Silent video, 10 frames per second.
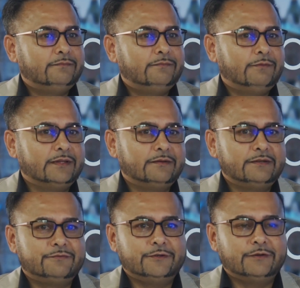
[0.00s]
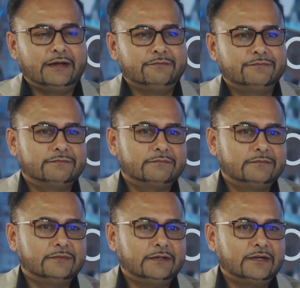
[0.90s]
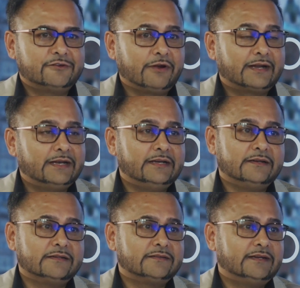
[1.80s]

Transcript: Whether if you have dry cleaners,